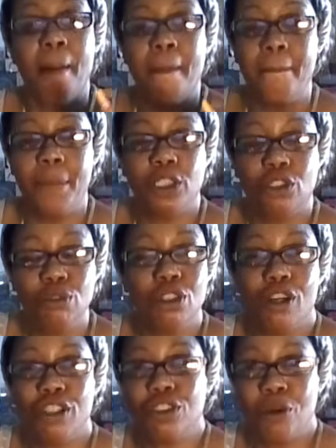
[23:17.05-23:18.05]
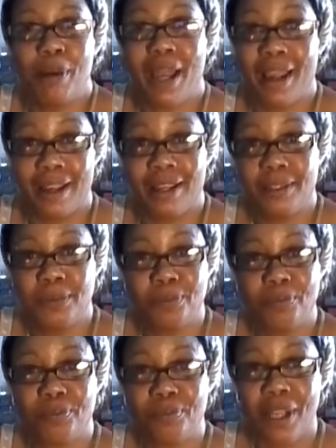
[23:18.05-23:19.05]
But you turned your pain
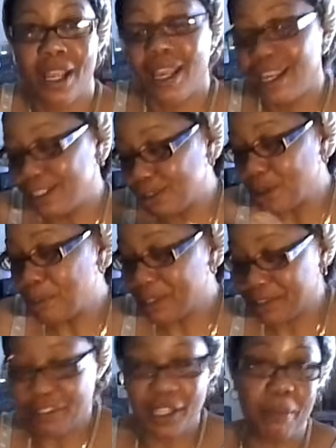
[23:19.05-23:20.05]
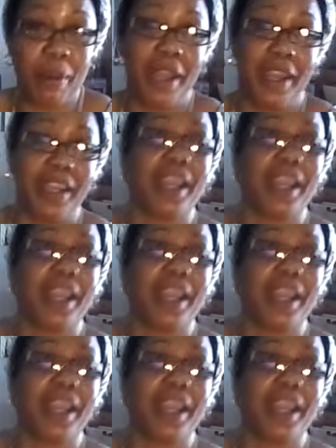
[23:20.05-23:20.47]
into a motherfucking bag.